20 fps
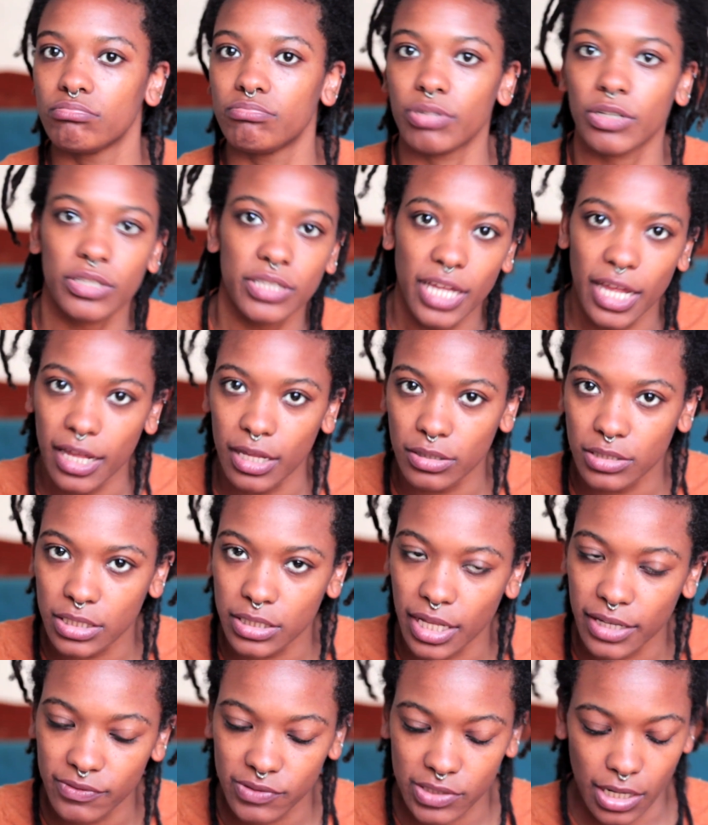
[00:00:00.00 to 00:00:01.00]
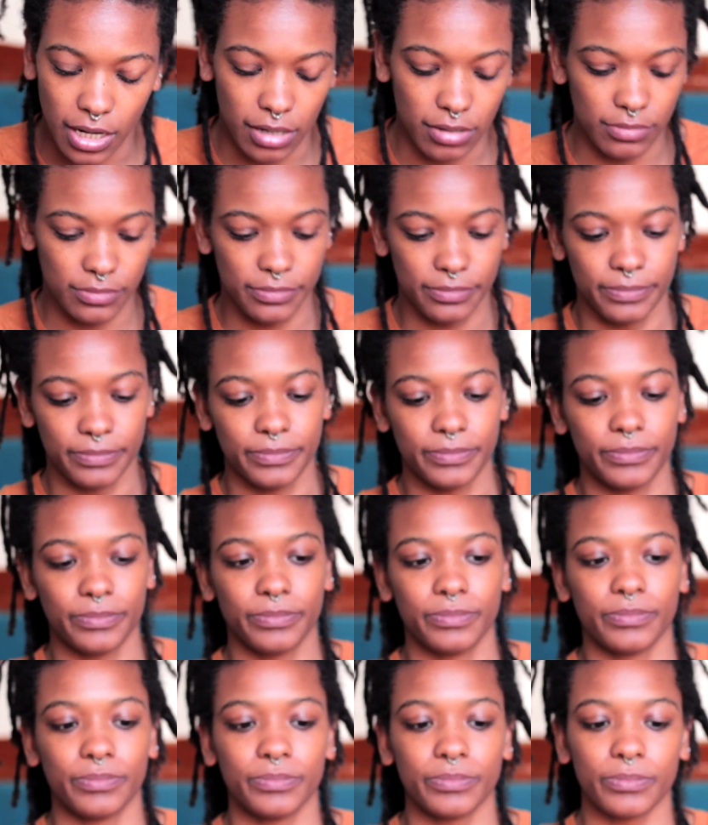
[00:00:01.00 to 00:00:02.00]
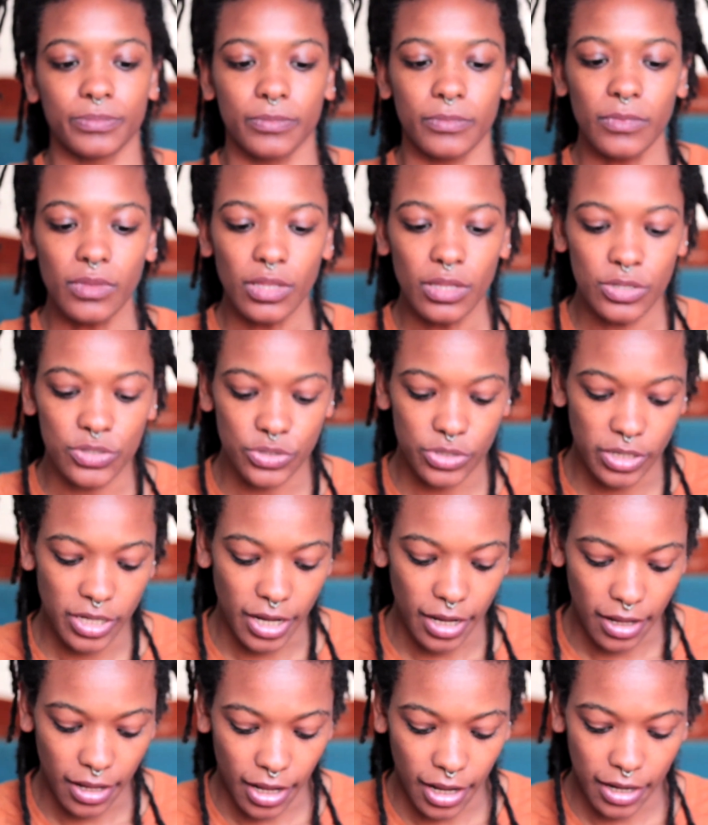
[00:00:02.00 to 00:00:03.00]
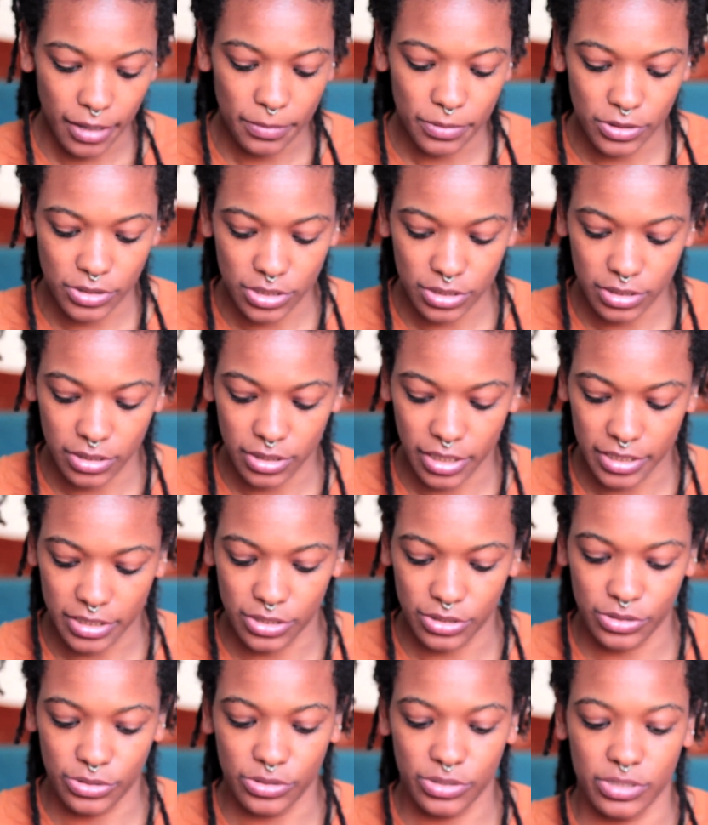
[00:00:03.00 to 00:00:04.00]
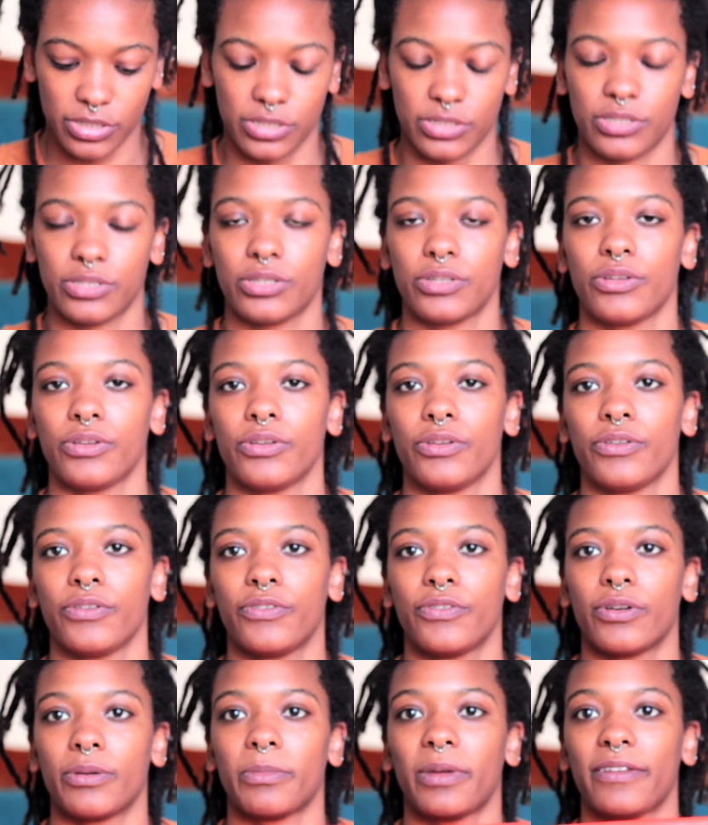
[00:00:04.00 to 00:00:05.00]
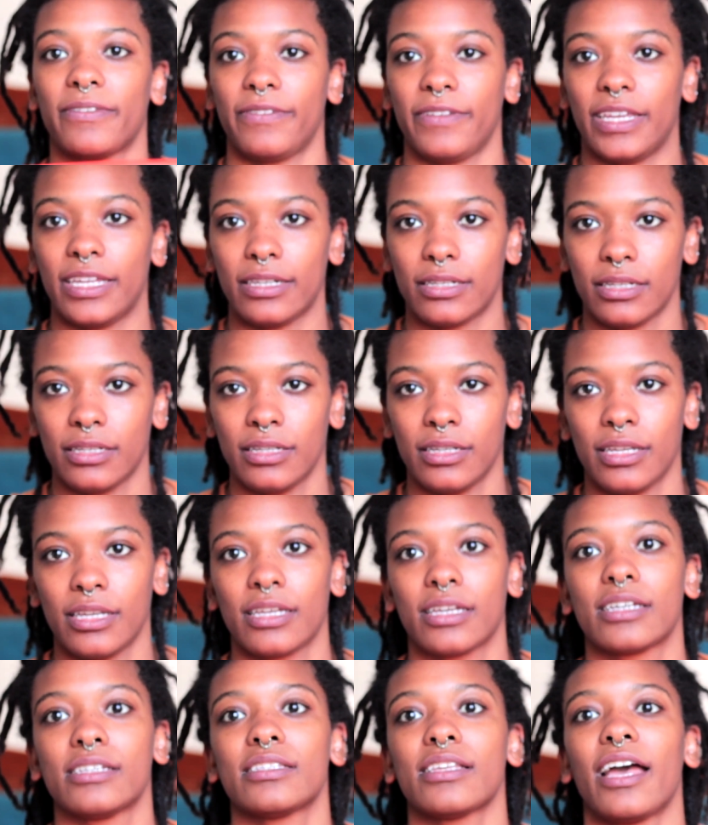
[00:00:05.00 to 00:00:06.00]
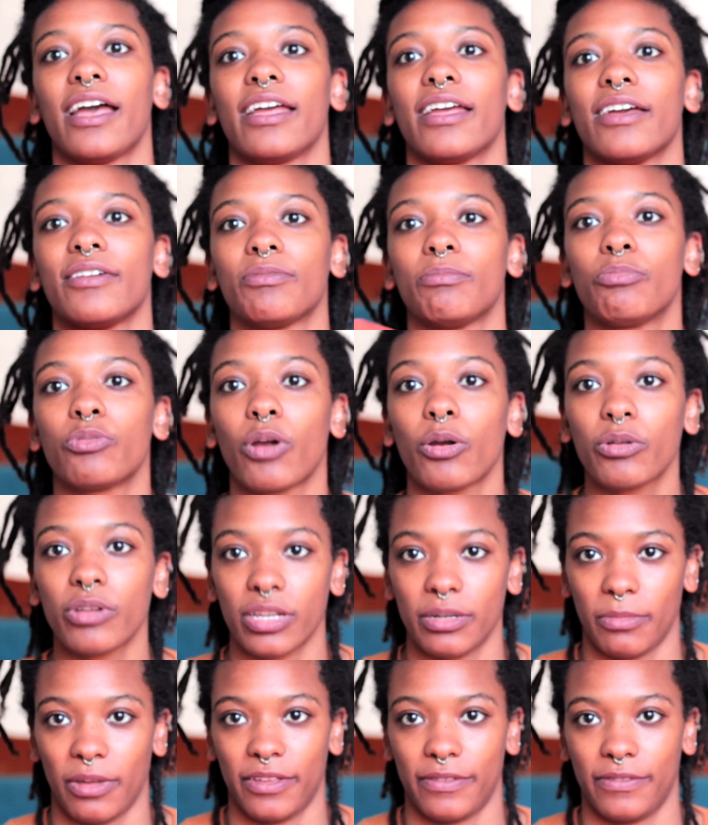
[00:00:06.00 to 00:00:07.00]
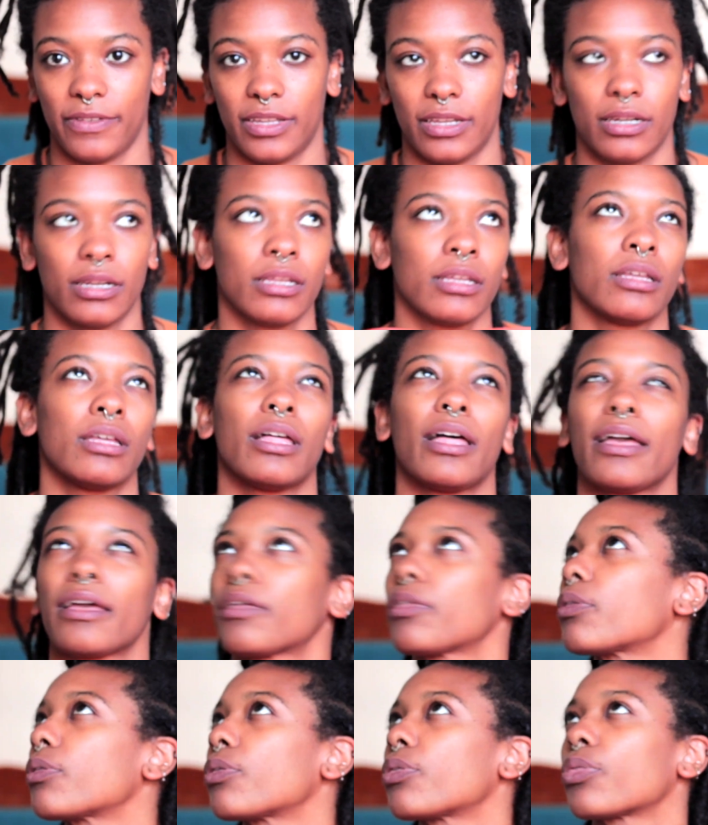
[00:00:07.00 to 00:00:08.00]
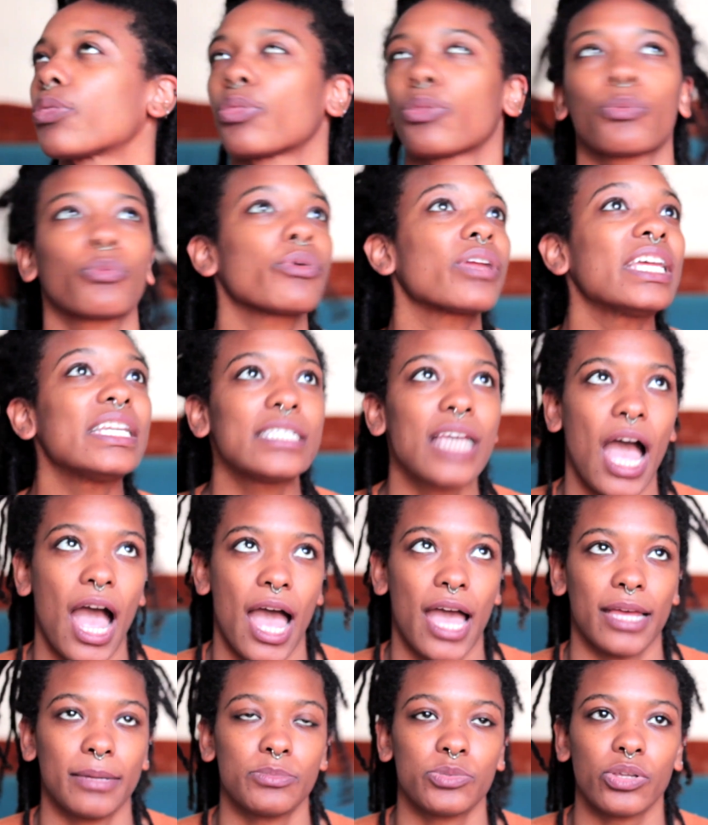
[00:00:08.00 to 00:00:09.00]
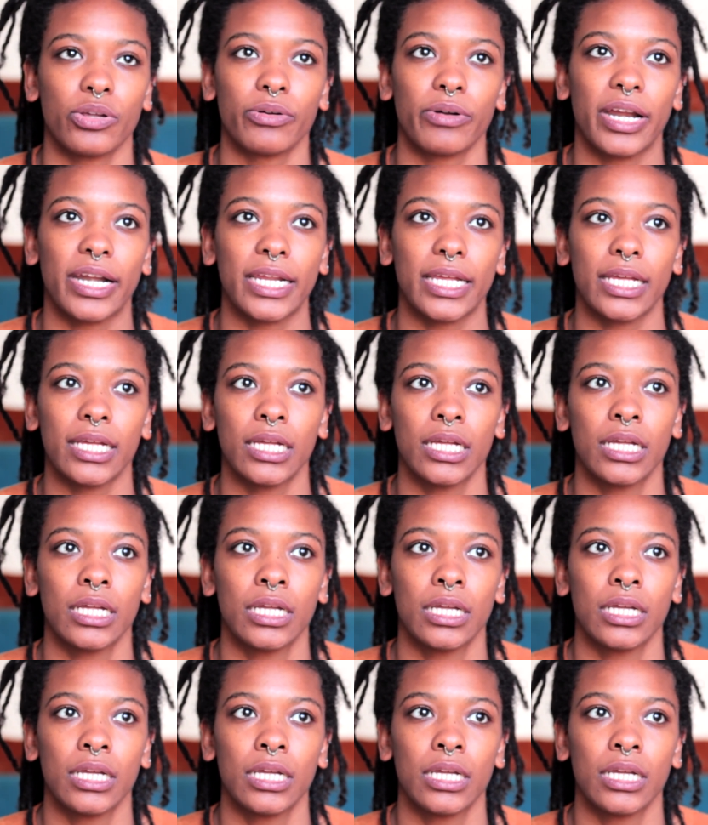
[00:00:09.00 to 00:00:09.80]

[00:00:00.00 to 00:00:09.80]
build that healthy lifestyle. So yeah, I personally like to use this for my feet because I have broken my feet like 3 times already.